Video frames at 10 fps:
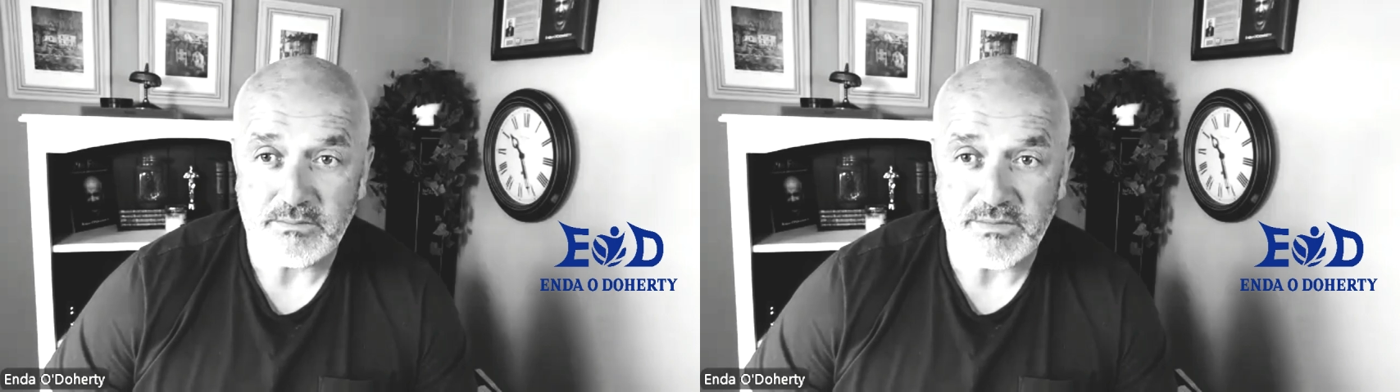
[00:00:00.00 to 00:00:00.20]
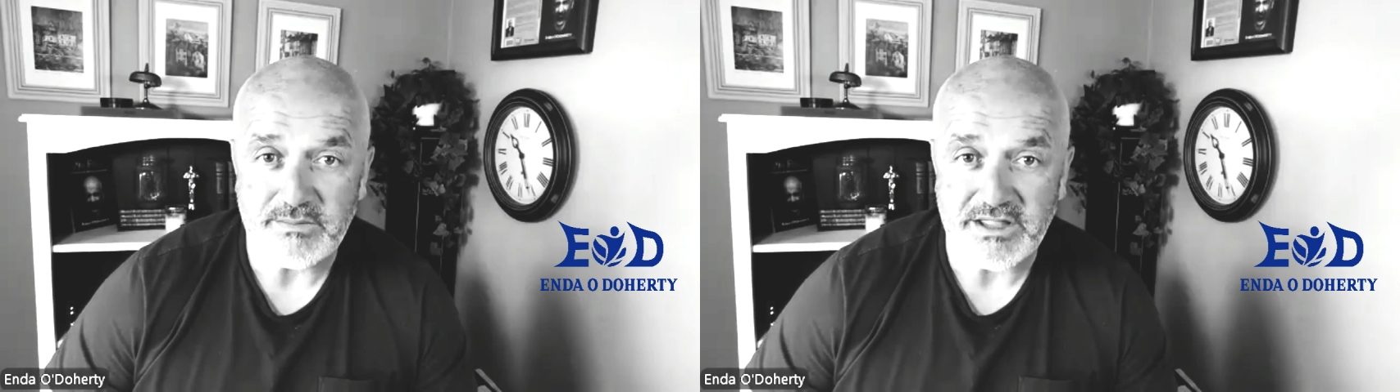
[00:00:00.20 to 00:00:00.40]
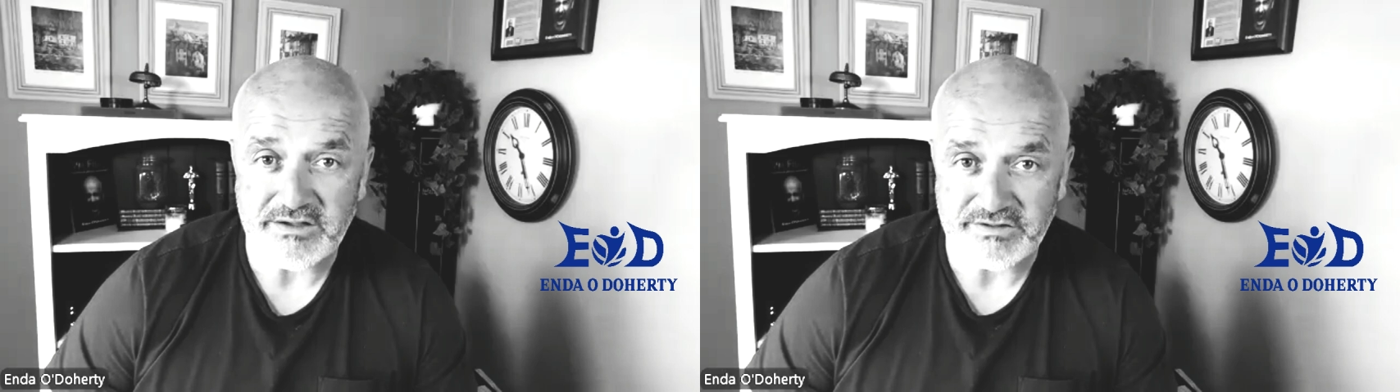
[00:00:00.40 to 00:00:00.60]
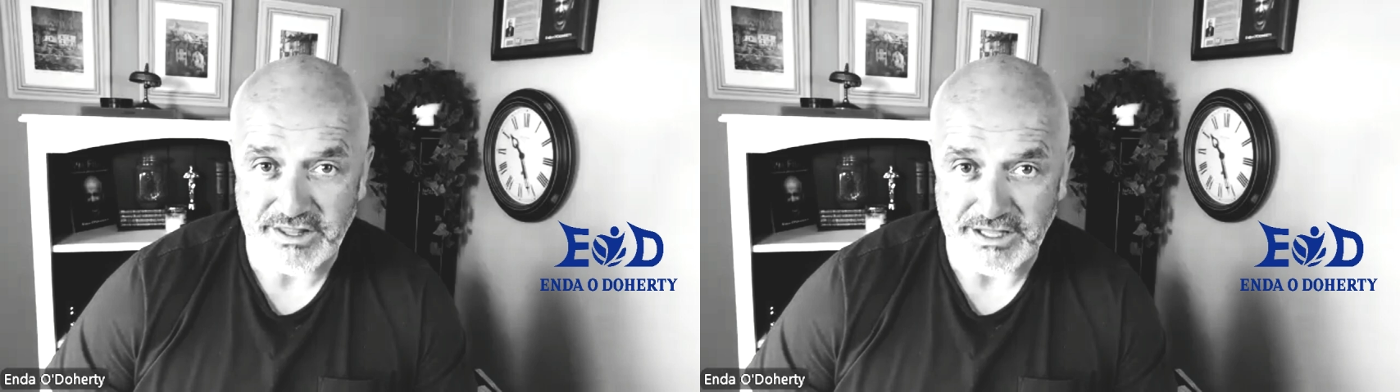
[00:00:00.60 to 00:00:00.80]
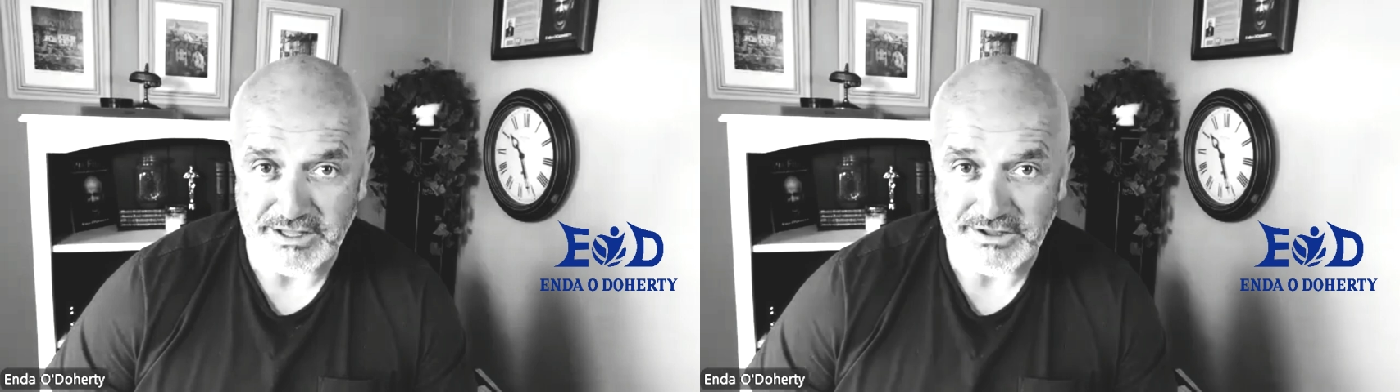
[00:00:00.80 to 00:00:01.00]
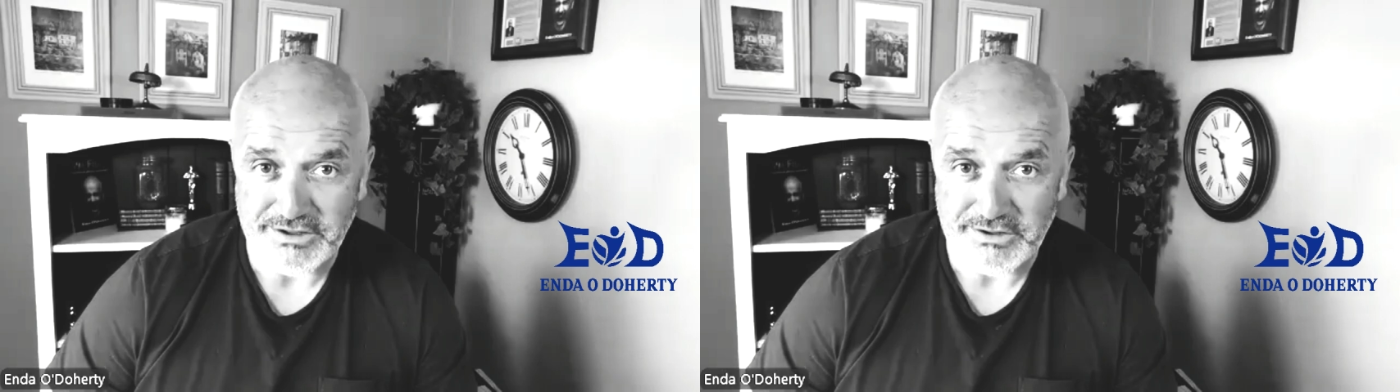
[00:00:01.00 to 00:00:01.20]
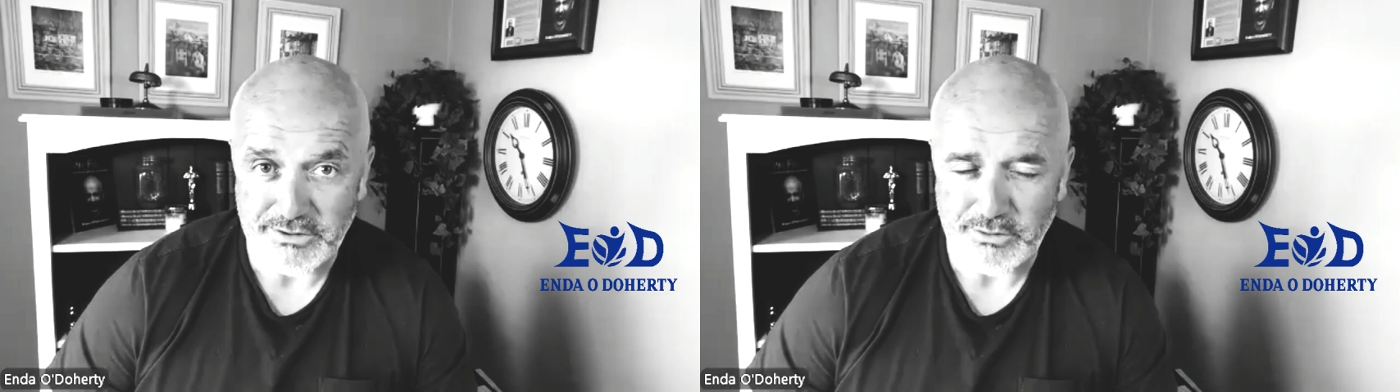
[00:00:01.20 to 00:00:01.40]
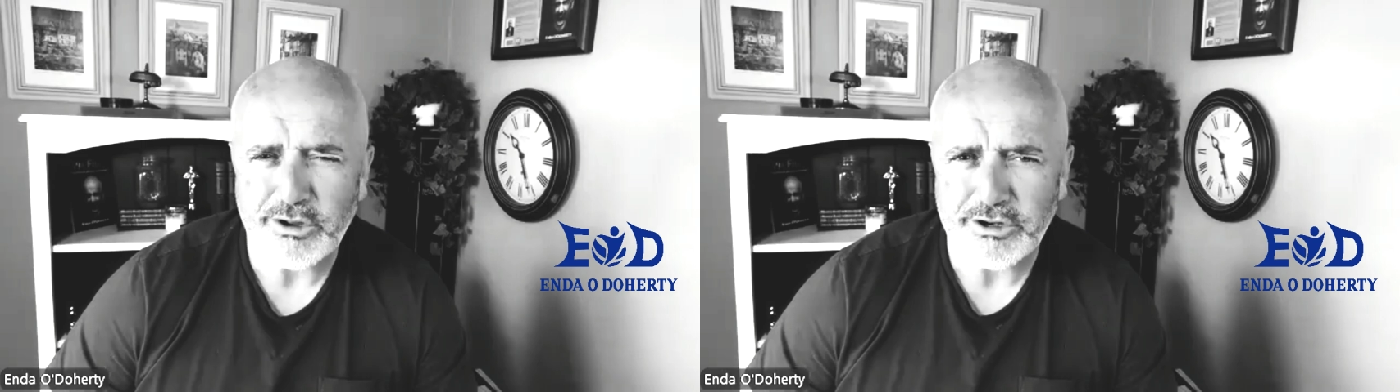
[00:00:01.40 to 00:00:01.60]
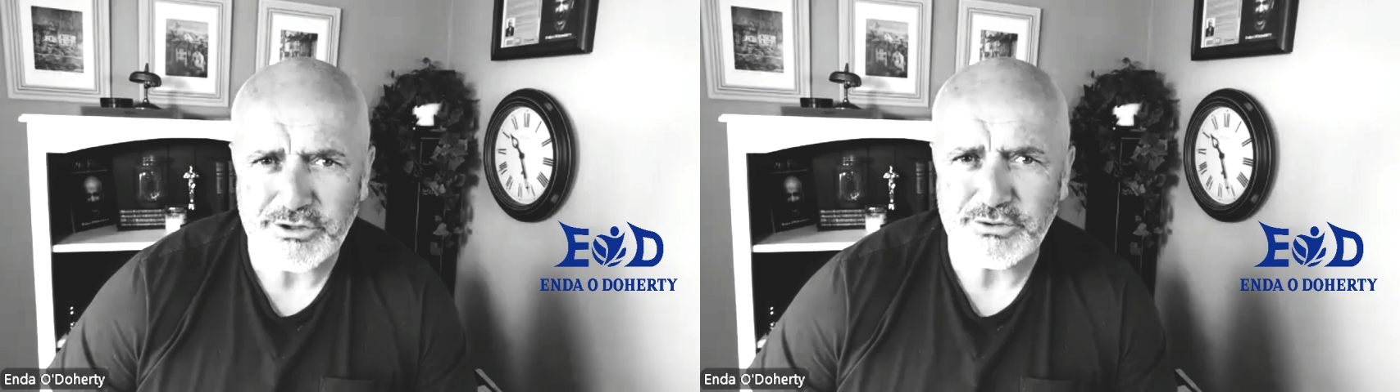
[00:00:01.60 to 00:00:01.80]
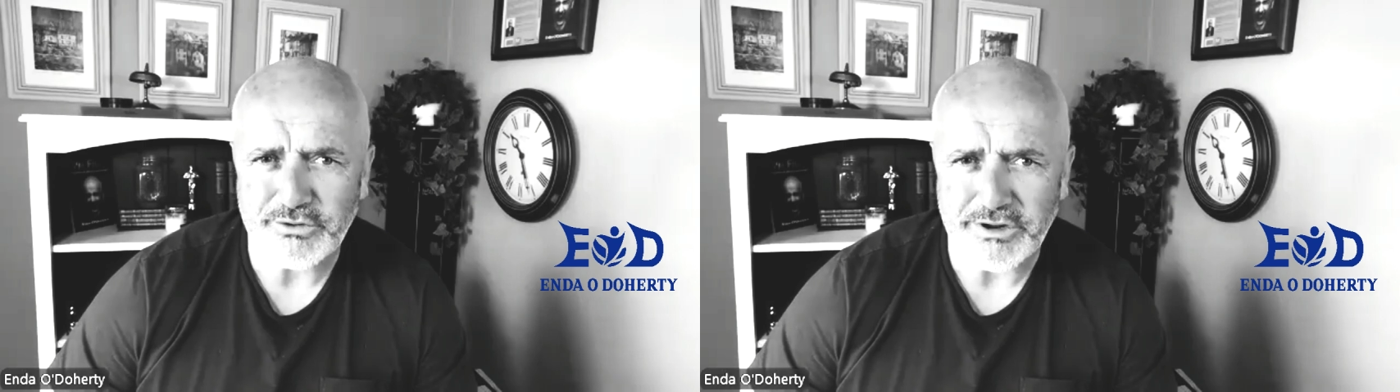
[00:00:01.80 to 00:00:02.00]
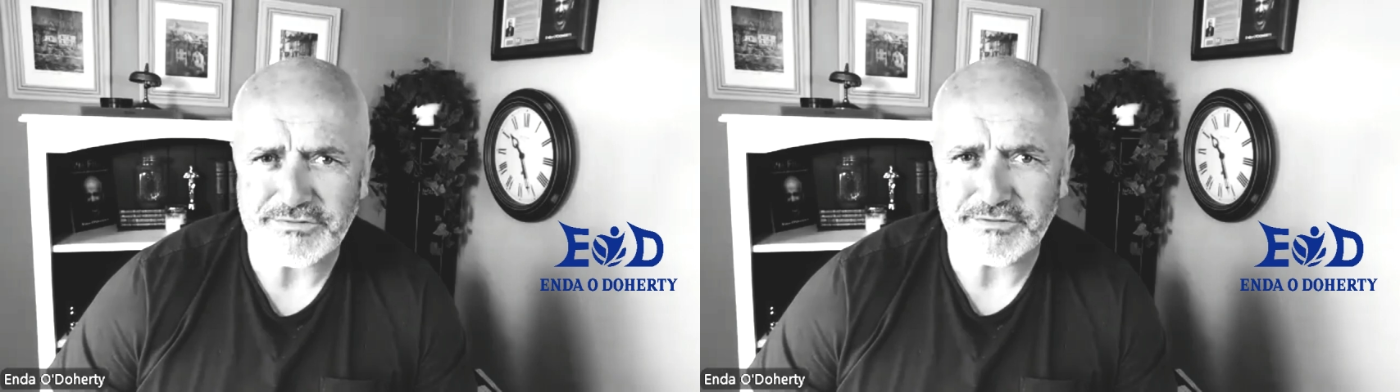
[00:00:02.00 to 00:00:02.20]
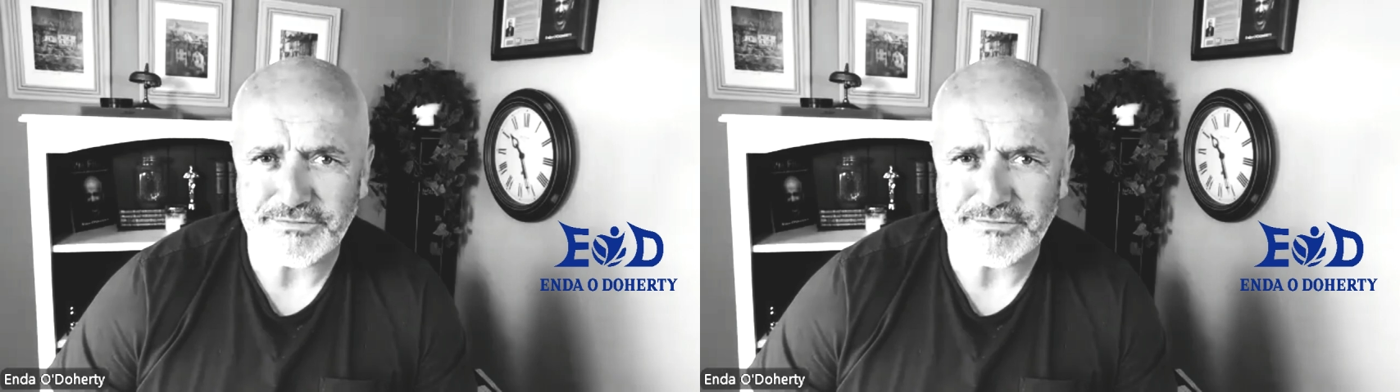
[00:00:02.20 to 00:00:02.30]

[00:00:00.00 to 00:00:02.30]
Maybe have a think. What are you grateful